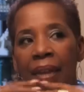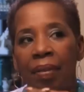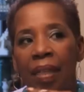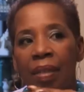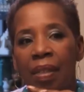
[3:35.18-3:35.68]

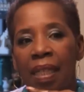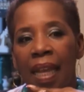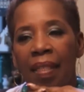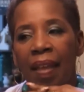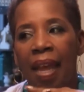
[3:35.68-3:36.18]
hearing you
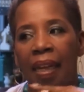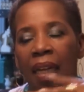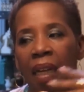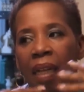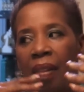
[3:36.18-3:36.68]
say that
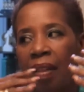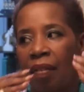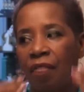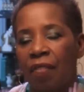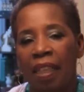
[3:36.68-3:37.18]
the
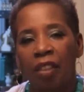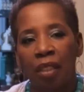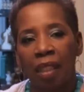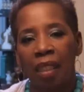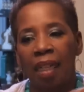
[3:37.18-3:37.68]

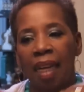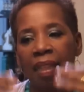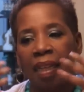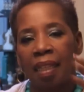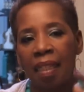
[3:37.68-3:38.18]
affection
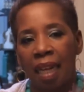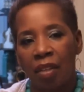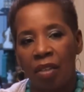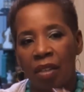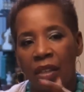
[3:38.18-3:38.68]
and the
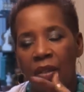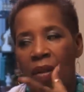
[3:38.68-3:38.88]
attention